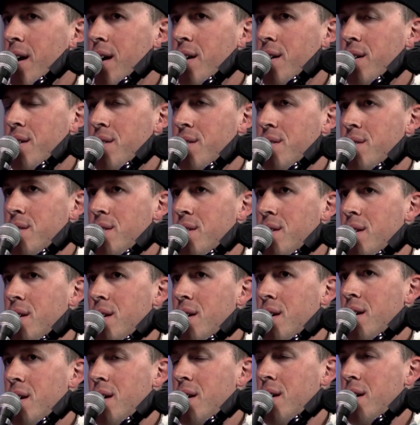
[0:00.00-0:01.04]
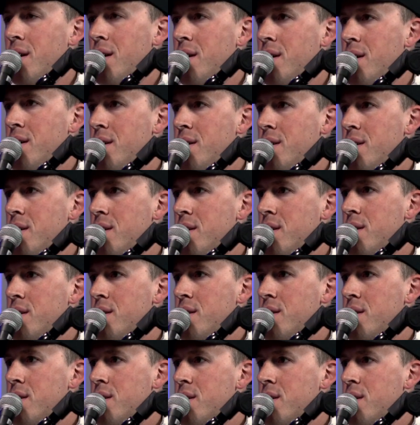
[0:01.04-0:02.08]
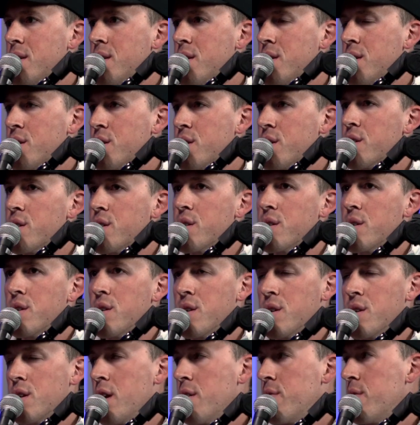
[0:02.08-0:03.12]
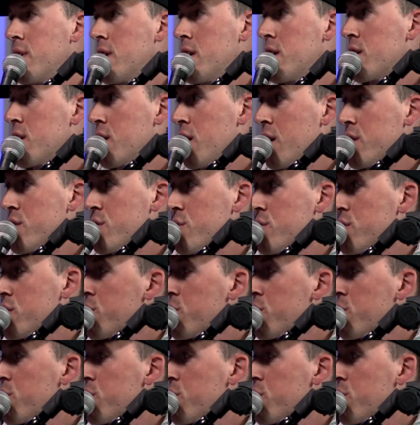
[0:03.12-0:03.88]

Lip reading: how you're giving, you're also